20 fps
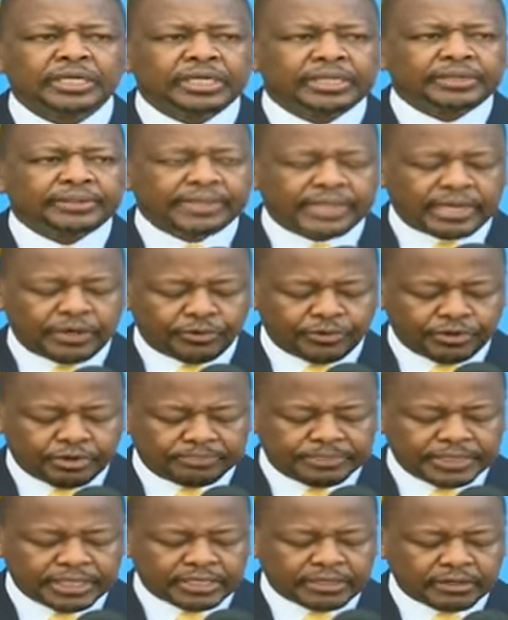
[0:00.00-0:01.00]
There will
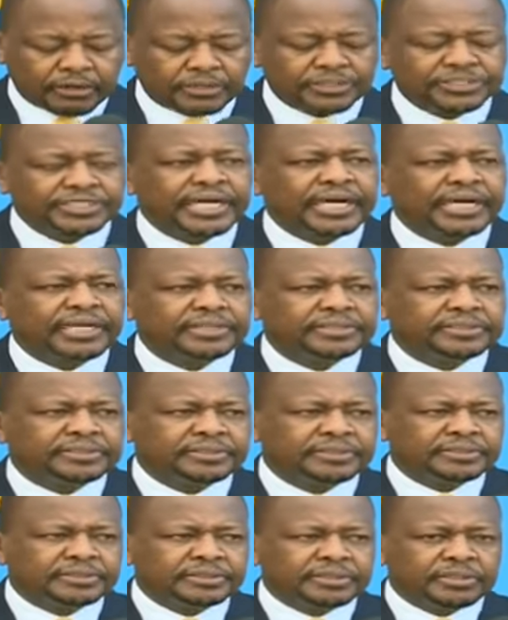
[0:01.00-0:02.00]
be closure
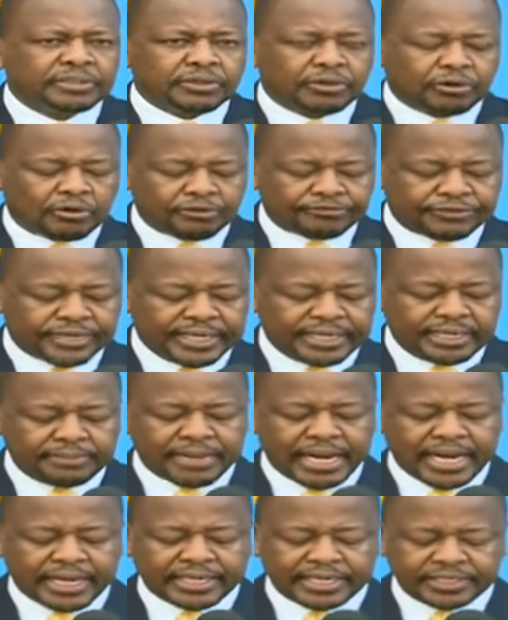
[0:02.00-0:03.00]
of any
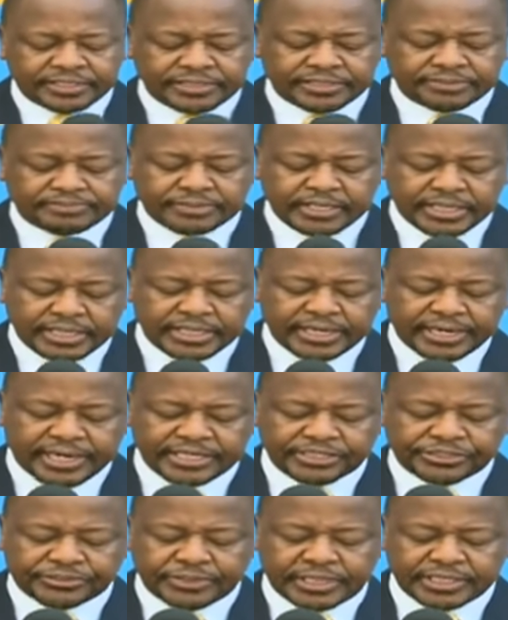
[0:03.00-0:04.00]
markets, any
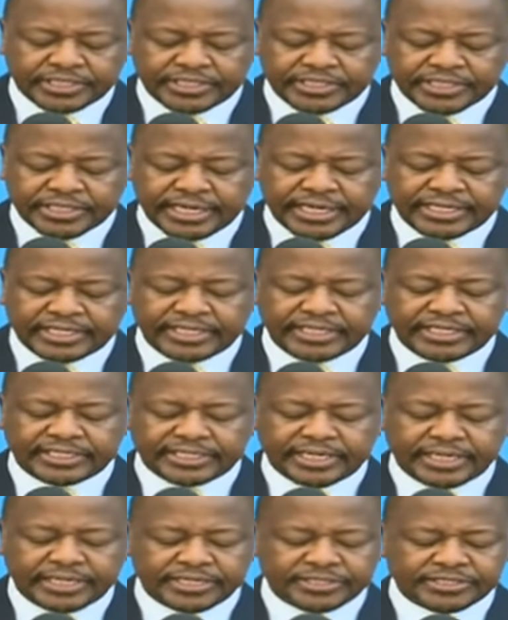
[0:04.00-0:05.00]
restaurants, and
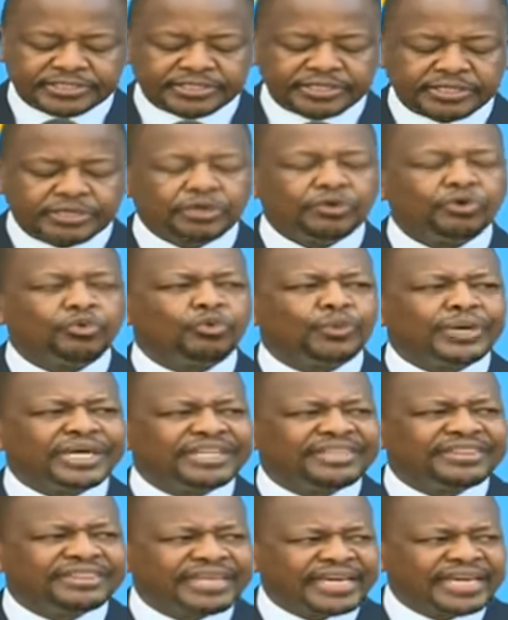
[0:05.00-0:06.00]
eateries
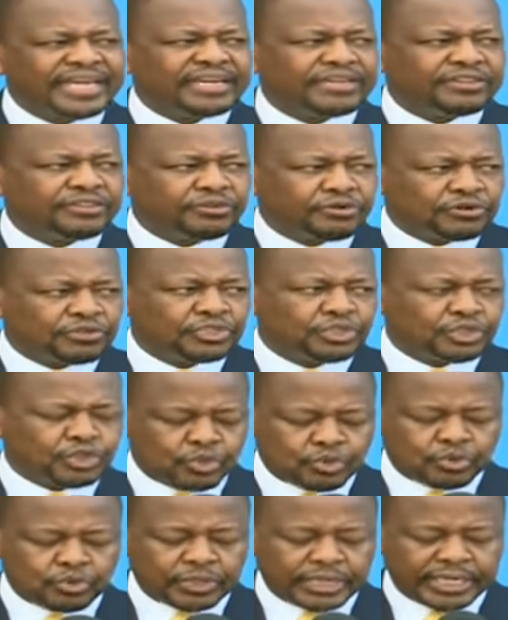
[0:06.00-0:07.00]
within those
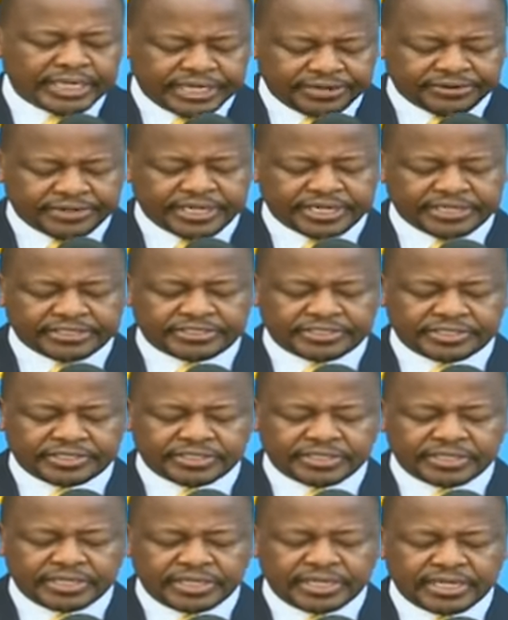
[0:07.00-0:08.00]
two areas.
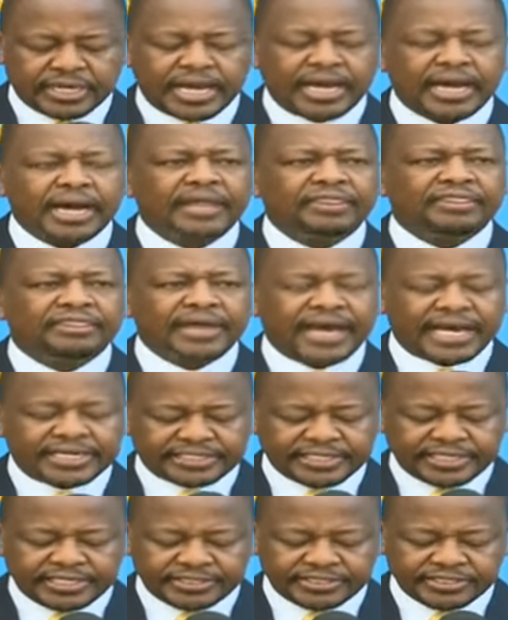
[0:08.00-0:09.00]
That
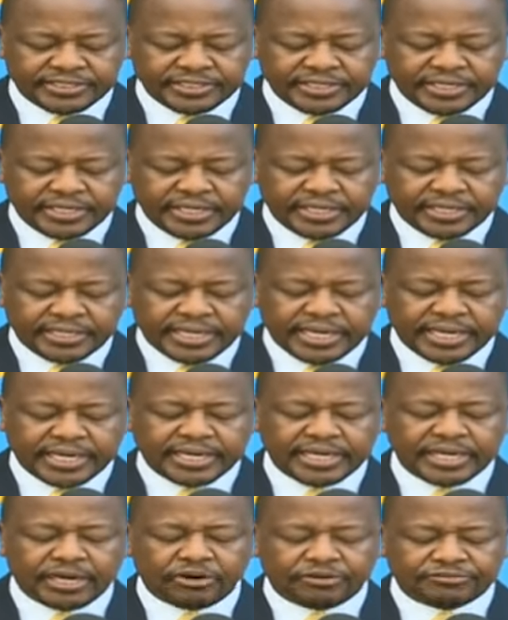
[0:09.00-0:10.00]
is the
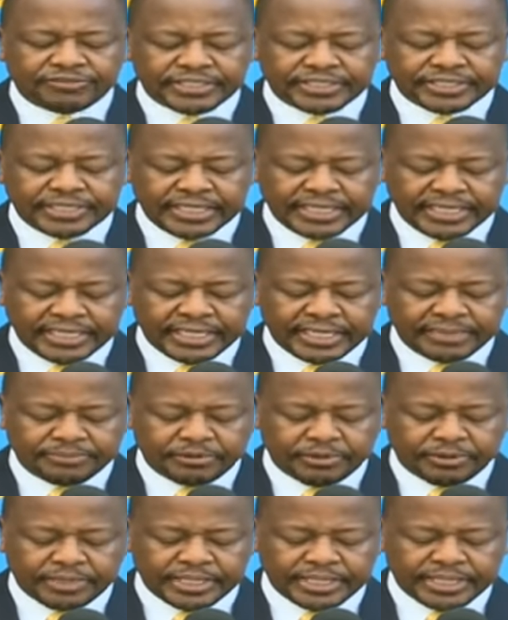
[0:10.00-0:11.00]
area of Eastleigh
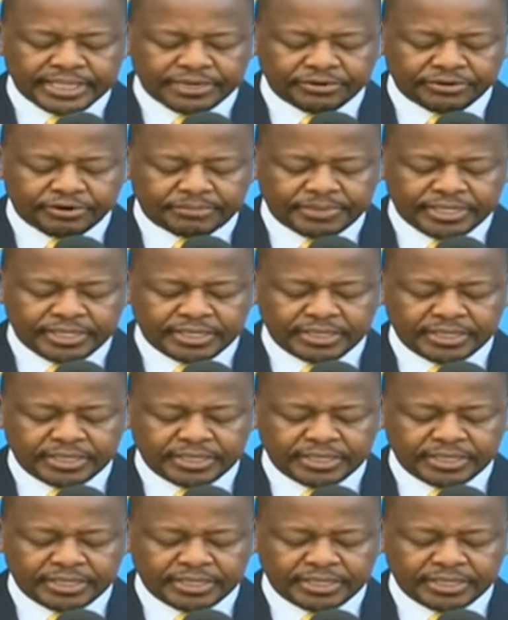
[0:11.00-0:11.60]
in Nairobi